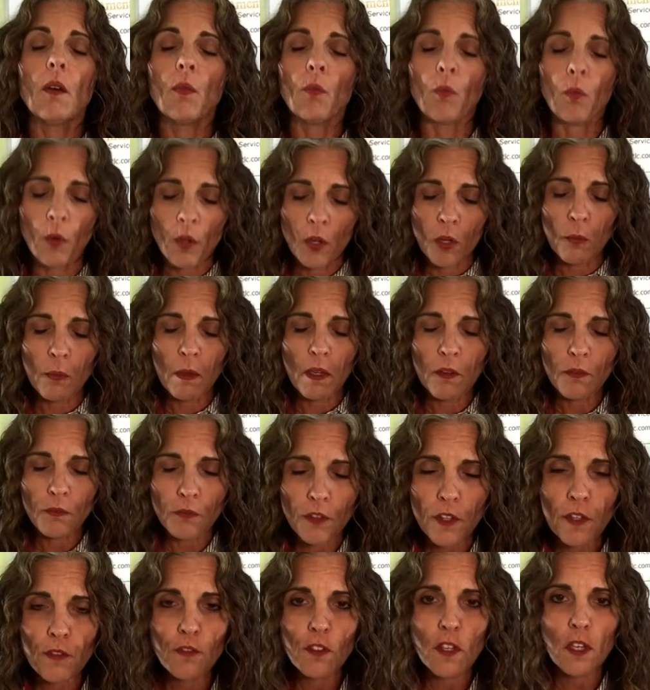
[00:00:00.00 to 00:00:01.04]
Will be
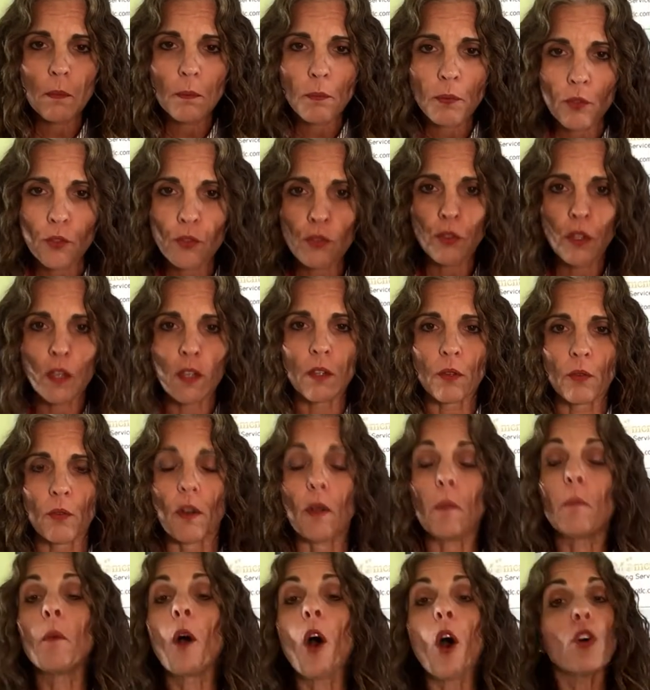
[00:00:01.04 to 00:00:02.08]
50% gray.
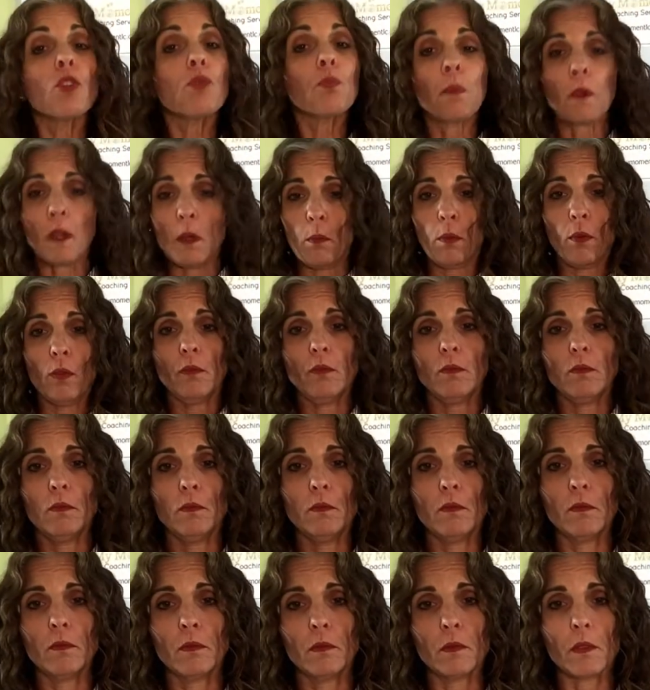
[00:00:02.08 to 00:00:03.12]
Most people.
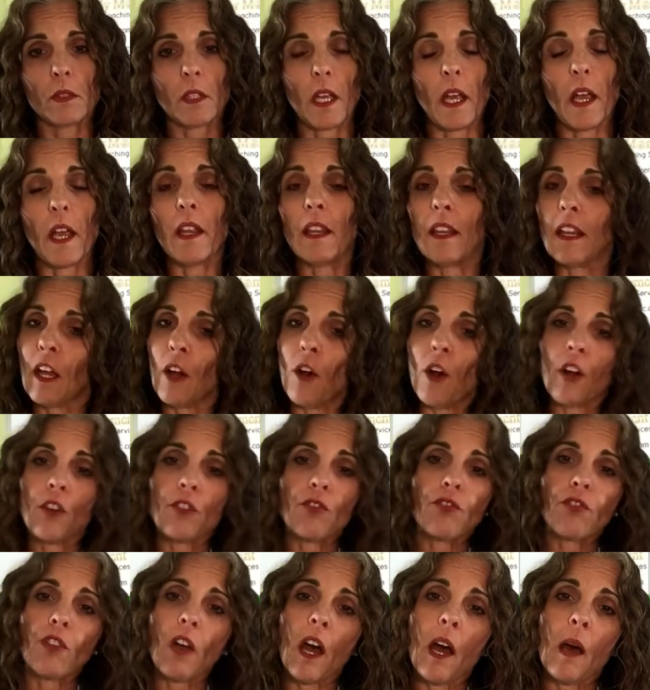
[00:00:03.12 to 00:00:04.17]
Okay, there are
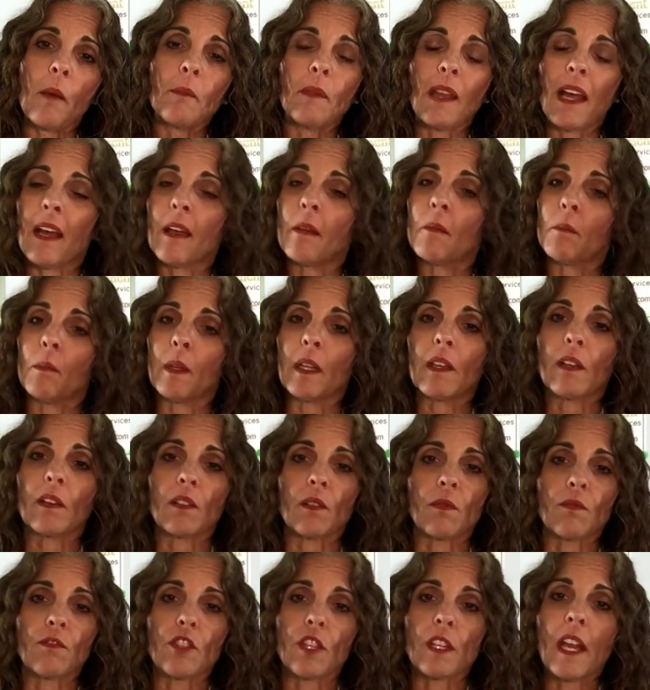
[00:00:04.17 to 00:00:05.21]
some that because
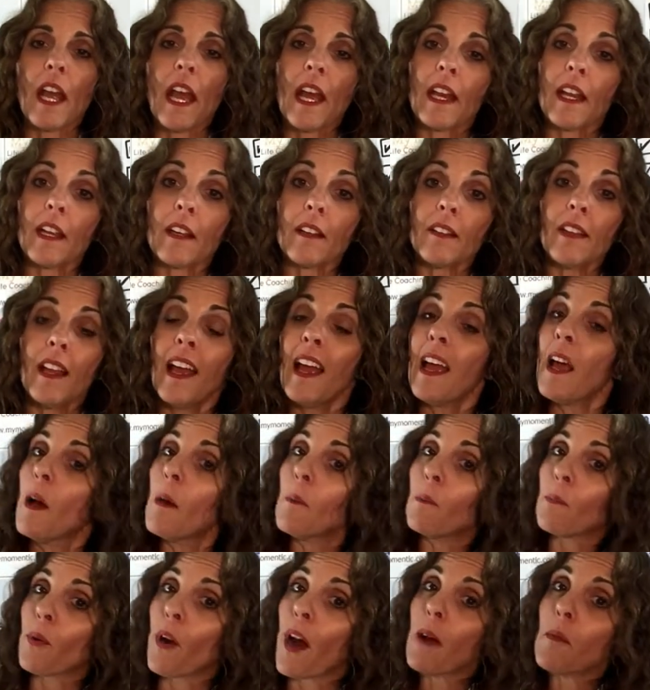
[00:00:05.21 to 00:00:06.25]
of genetics,
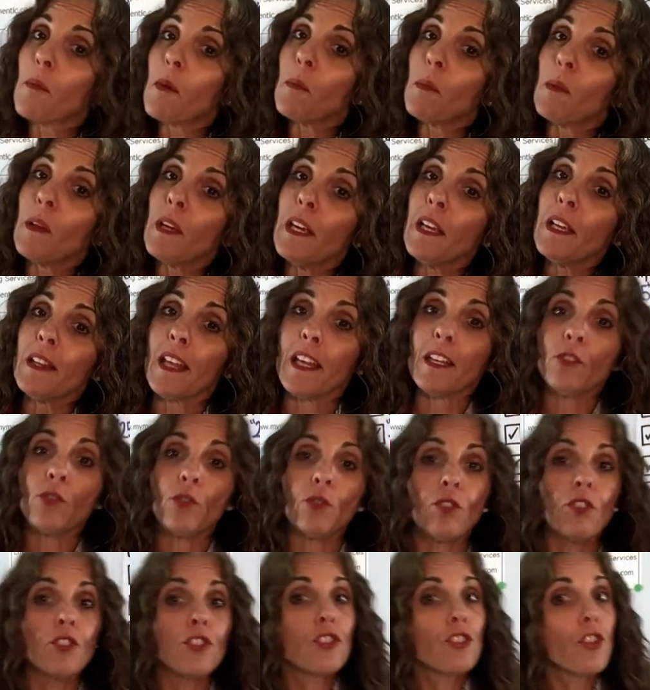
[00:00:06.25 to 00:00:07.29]
probably they do
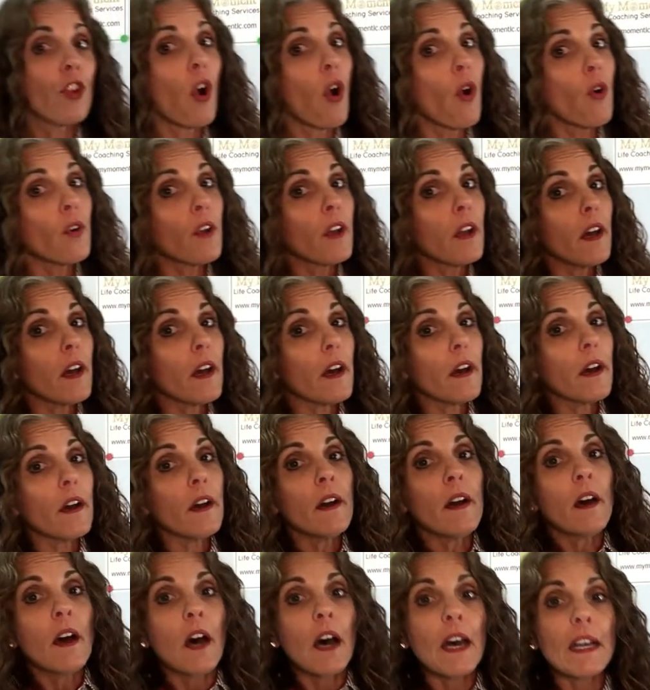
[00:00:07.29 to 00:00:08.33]
yoga,
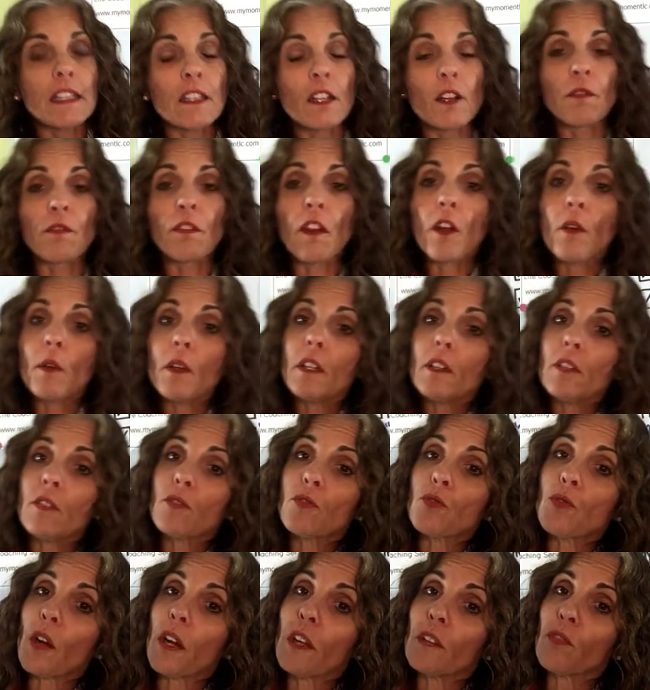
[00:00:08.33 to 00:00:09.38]
they're very
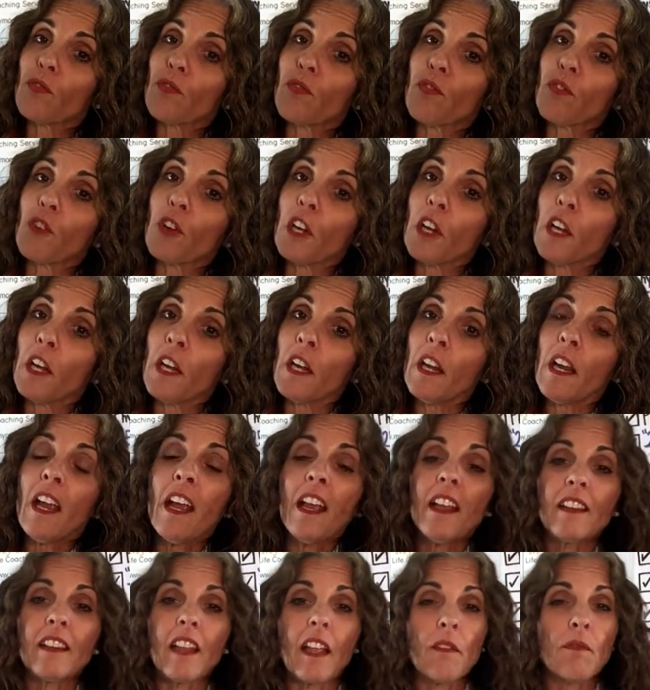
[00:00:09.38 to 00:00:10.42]
stress-free,
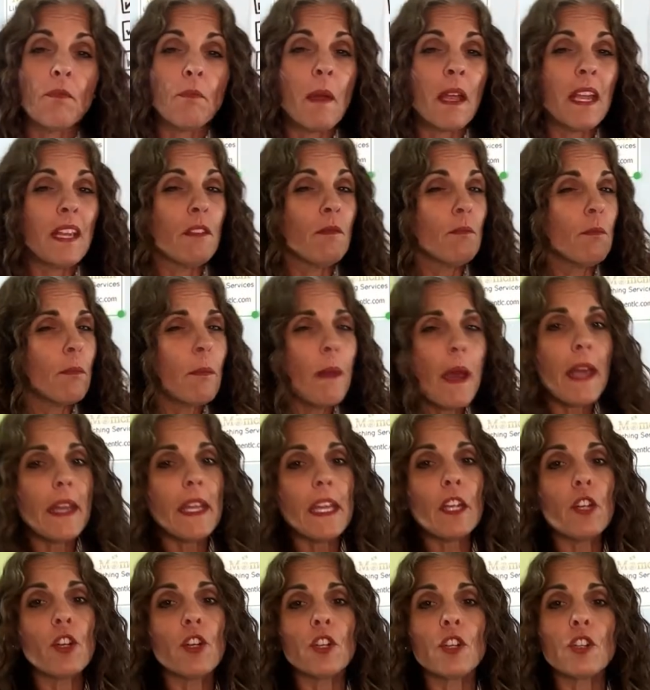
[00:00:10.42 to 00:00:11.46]
they've made
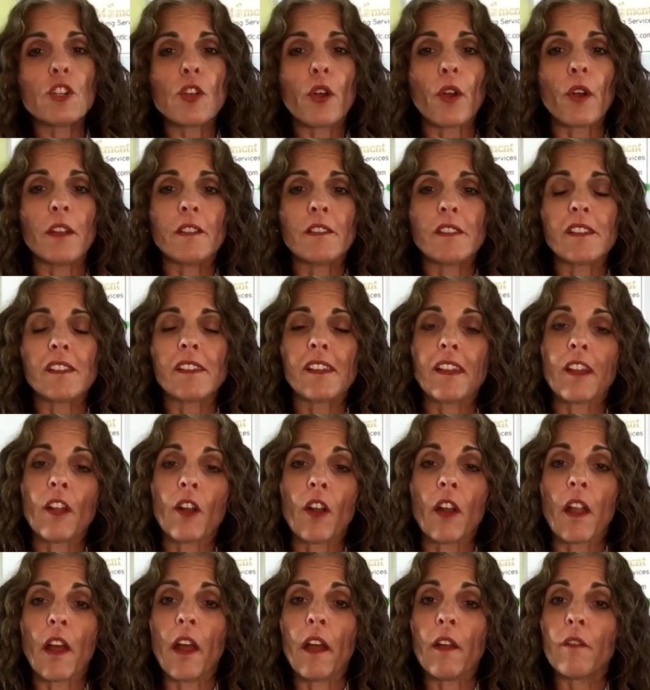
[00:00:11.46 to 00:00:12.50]
many good choices in their
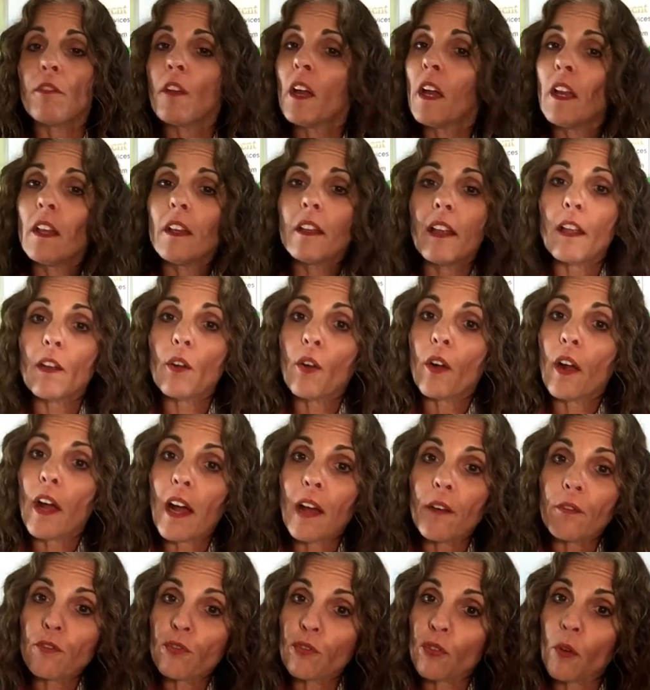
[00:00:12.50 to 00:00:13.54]
life, they don't
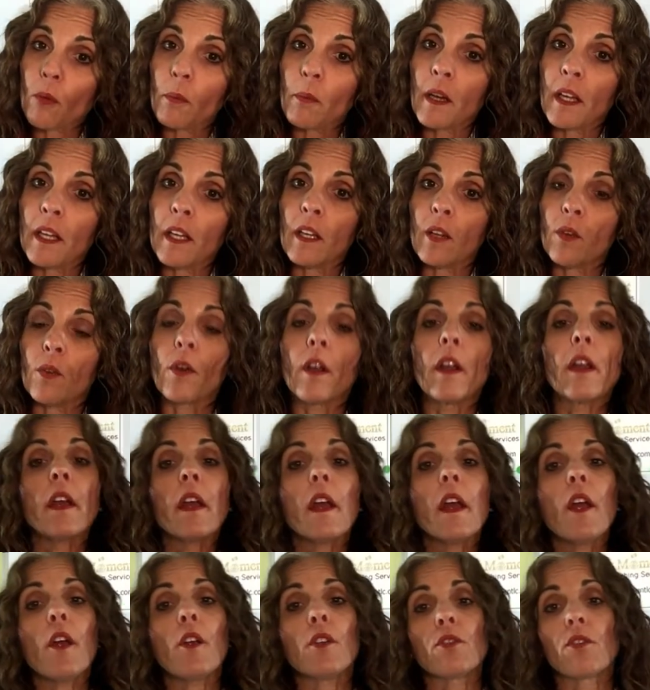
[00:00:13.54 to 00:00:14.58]
have so many gray
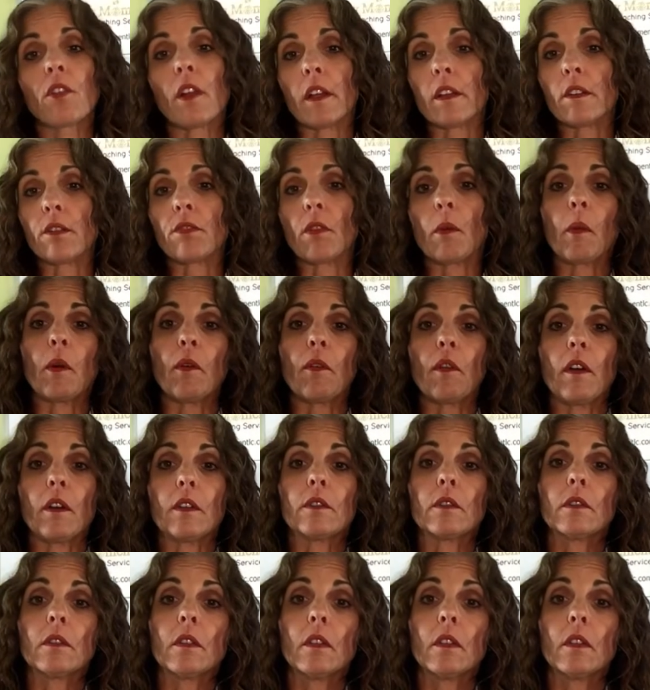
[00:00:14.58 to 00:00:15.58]
hairs like some of us.